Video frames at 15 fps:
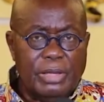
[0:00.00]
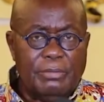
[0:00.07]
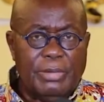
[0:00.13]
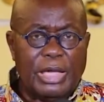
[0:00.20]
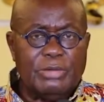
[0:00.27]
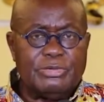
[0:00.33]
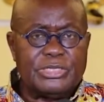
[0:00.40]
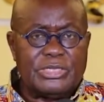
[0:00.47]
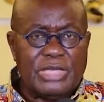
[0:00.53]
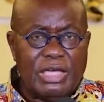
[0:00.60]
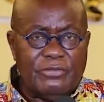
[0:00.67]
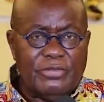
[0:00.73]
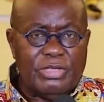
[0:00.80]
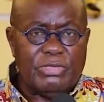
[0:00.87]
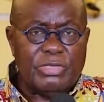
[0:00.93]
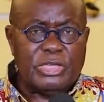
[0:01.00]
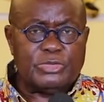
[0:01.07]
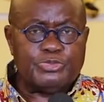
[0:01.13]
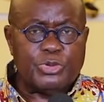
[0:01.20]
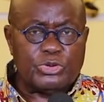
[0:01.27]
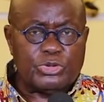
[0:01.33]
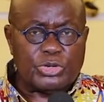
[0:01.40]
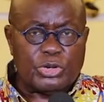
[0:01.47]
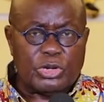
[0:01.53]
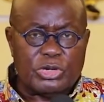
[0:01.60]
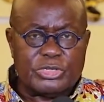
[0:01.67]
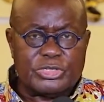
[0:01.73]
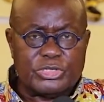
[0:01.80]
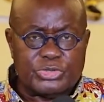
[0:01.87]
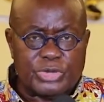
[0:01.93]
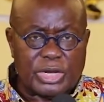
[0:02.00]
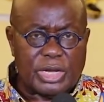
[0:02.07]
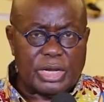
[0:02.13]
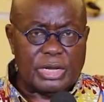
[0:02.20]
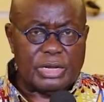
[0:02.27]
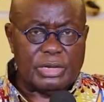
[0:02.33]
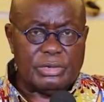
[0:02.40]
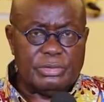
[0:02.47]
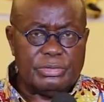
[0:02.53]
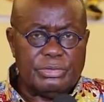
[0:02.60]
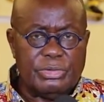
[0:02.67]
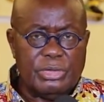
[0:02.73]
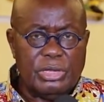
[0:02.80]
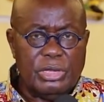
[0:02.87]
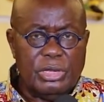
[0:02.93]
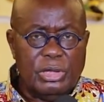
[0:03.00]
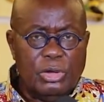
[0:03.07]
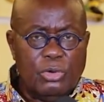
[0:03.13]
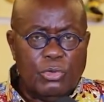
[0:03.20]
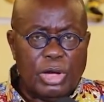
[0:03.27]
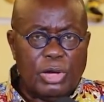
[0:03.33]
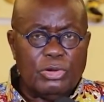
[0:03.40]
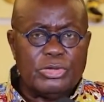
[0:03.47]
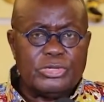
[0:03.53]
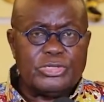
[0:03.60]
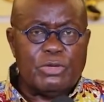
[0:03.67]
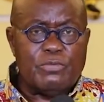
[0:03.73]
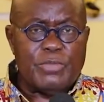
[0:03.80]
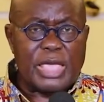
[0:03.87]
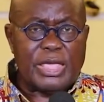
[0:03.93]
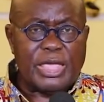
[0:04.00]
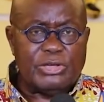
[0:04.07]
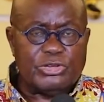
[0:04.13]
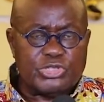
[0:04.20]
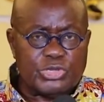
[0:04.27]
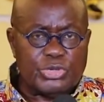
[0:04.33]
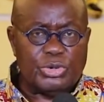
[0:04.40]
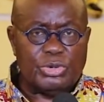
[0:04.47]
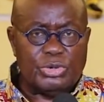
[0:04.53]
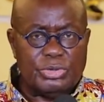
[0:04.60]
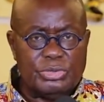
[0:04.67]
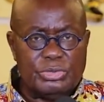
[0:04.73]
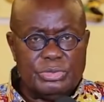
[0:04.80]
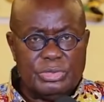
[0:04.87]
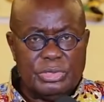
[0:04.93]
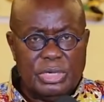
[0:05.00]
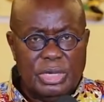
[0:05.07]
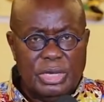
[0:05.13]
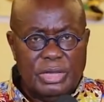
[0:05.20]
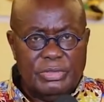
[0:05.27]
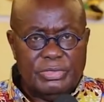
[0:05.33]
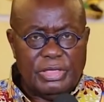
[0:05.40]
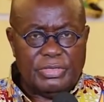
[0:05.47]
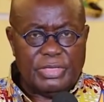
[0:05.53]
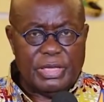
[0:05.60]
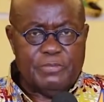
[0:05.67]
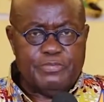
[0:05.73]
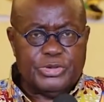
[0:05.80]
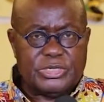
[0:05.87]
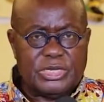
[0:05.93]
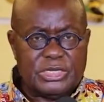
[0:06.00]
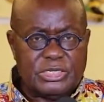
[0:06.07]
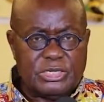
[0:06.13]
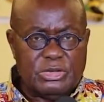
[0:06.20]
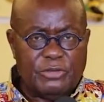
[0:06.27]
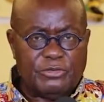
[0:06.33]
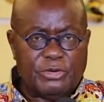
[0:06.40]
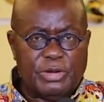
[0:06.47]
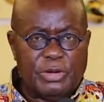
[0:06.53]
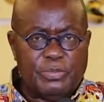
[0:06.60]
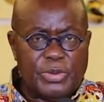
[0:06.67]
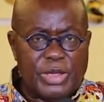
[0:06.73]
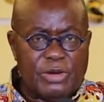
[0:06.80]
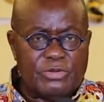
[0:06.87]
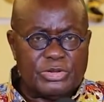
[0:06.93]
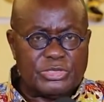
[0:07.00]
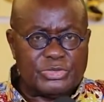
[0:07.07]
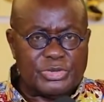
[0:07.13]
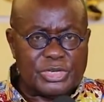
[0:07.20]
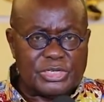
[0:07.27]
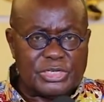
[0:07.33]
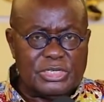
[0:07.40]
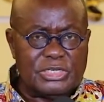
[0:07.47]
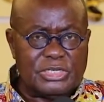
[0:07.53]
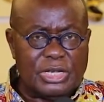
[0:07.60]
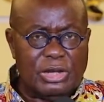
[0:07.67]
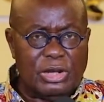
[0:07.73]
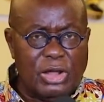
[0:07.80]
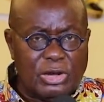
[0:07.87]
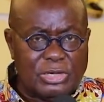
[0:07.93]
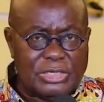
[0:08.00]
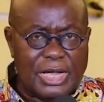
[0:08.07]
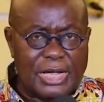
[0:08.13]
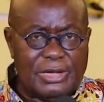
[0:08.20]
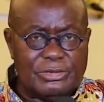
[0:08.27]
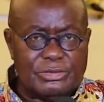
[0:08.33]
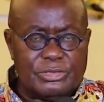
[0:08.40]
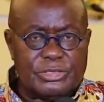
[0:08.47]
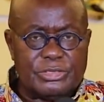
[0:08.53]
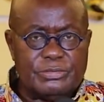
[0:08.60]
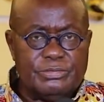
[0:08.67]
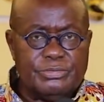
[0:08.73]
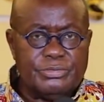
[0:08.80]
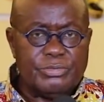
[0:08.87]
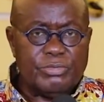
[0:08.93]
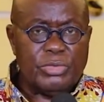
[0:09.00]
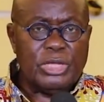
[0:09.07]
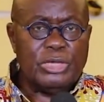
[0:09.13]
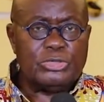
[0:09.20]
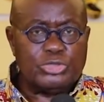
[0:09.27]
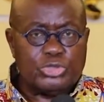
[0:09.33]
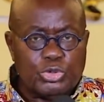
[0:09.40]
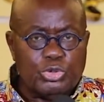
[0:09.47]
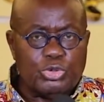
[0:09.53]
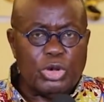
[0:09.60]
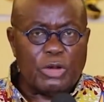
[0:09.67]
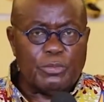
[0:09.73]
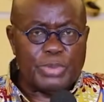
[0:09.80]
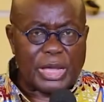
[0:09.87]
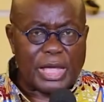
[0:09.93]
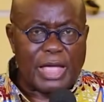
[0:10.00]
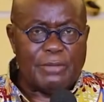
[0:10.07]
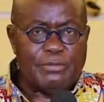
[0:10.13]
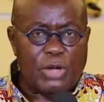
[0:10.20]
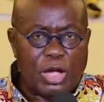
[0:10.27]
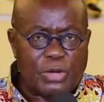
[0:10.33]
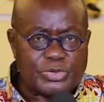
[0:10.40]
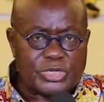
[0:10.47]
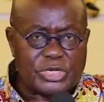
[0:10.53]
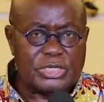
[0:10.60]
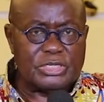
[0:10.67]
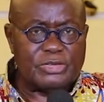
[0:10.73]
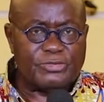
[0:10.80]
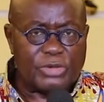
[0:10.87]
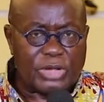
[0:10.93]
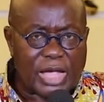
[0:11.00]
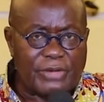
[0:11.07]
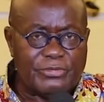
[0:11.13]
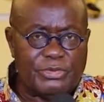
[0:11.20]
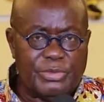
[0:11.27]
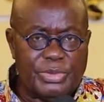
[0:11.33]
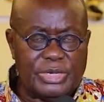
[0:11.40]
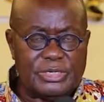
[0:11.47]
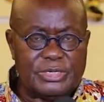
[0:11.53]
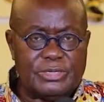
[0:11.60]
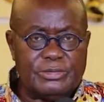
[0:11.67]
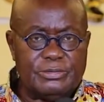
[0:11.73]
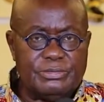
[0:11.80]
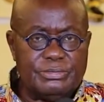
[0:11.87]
By observing these protocols strictly, we're also making sure that the imposition of crippling restrictions and lockdowns do not become options for government.